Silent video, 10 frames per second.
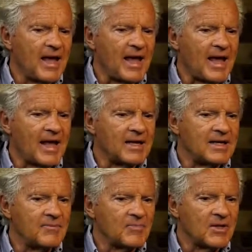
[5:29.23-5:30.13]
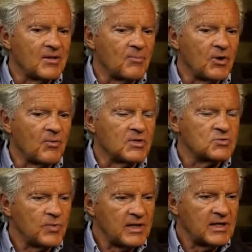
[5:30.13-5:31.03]
And the point was,
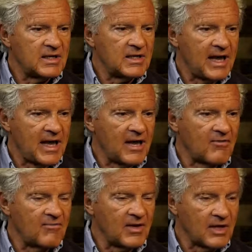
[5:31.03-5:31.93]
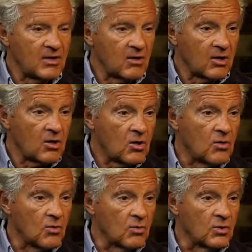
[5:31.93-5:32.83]
we didn't have in our
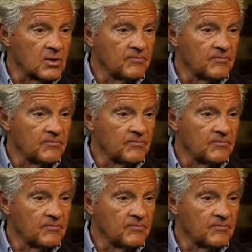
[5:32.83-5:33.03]
code